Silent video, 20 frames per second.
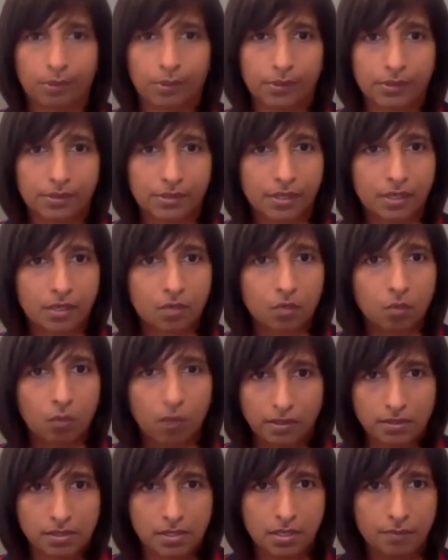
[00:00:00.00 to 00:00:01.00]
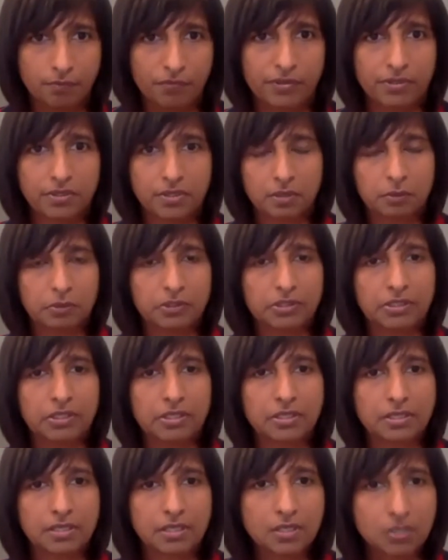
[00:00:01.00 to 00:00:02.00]
It's like, what's up with some of
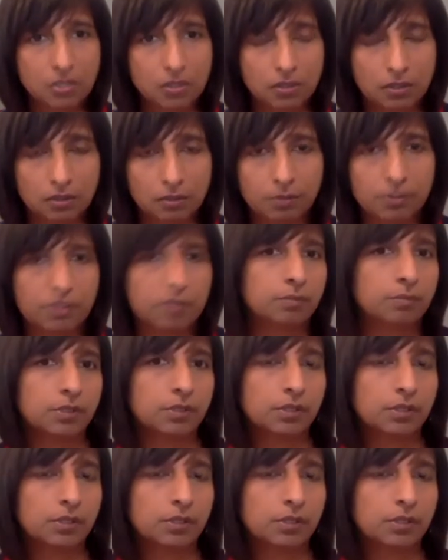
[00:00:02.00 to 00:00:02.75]
these integral people?